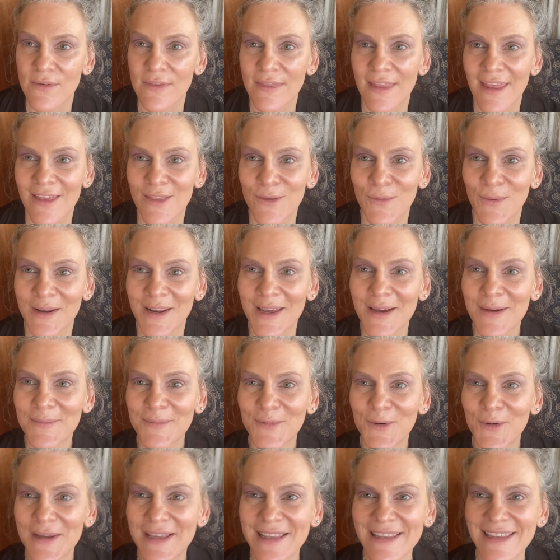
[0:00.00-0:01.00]
the other one up
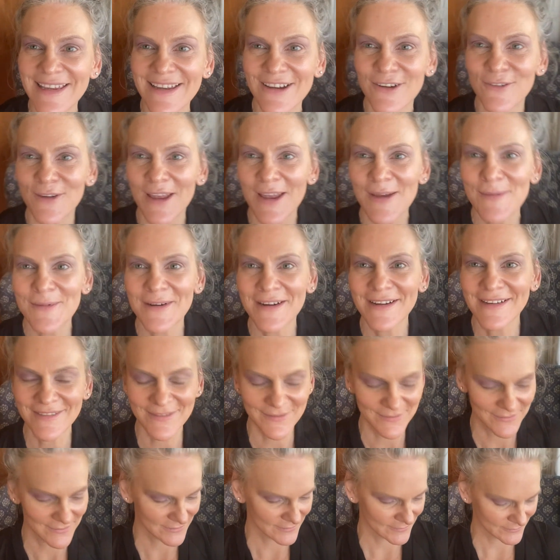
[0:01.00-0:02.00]
quickly off camera.
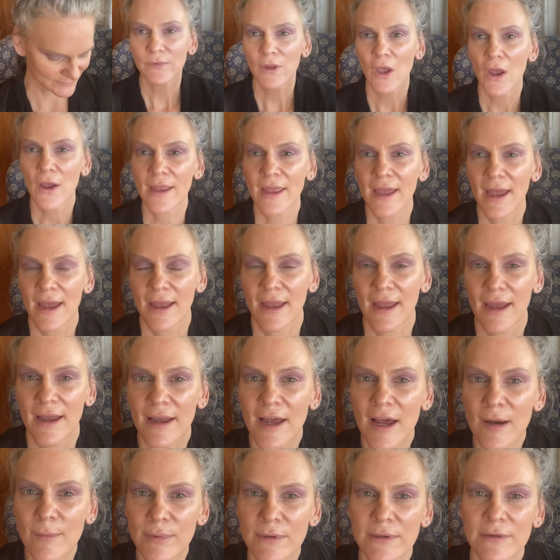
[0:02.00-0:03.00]
Okay, a
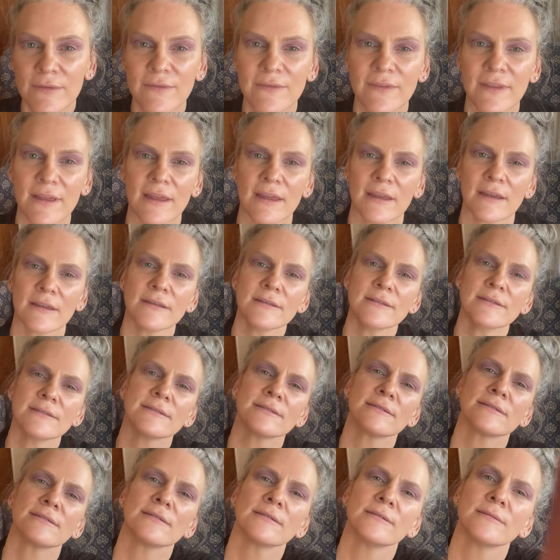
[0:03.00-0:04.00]
couple of things